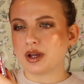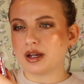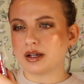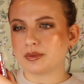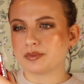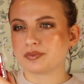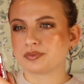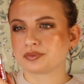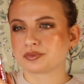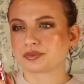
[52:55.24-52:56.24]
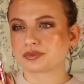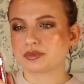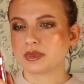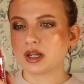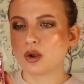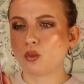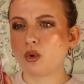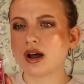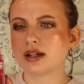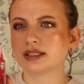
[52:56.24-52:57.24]

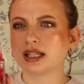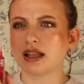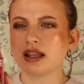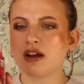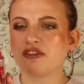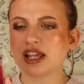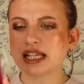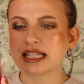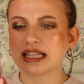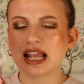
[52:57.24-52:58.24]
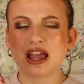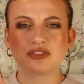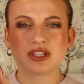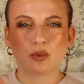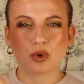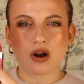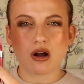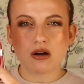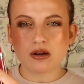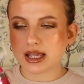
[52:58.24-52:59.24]
wand that nothing is left and we're
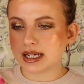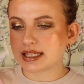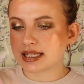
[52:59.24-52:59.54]
all getting